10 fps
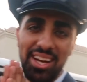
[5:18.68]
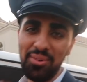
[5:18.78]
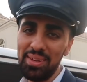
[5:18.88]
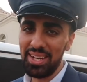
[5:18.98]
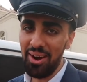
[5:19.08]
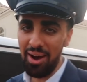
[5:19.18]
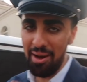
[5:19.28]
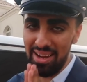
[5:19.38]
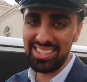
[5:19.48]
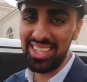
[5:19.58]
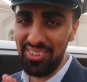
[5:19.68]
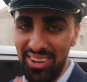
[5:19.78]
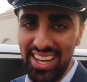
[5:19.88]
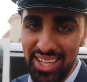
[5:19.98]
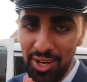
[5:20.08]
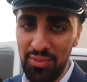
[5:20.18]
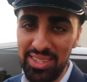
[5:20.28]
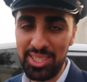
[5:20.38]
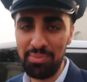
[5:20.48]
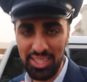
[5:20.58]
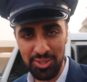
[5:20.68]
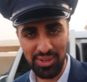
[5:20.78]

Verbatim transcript: here we go. I'm actually really nervous to be